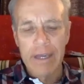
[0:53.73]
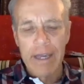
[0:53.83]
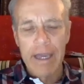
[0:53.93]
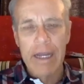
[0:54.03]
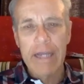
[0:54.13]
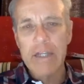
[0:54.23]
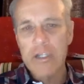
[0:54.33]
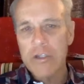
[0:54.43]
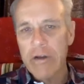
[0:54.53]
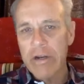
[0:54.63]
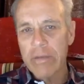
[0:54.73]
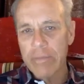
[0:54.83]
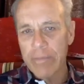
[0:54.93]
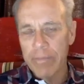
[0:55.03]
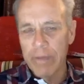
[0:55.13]
And I got started
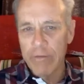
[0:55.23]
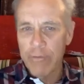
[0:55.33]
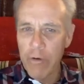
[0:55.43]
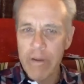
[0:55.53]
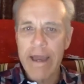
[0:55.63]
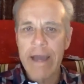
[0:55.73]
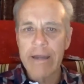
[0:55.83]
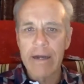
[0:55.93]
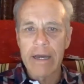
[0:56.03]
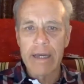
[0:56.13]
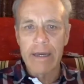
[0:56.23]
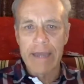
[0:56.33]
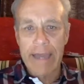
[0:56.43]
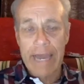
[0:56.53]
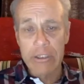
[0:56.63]
before that. I
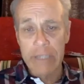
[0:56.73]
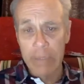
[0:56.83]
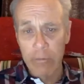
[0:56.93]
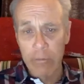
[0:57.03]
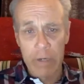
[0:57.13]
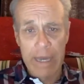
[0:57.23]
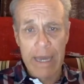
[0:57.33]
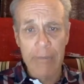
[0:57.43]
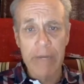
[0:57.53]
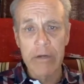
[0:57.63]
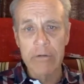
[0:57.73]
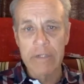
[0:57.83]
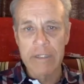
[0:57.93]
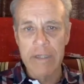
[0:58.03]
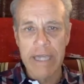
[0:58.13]
actually had my own
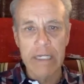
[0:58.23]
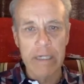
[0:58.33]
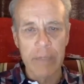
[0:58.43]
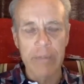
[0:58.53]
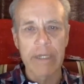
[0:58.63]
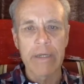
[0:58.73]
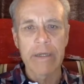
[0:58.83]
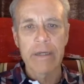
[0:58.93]
design company.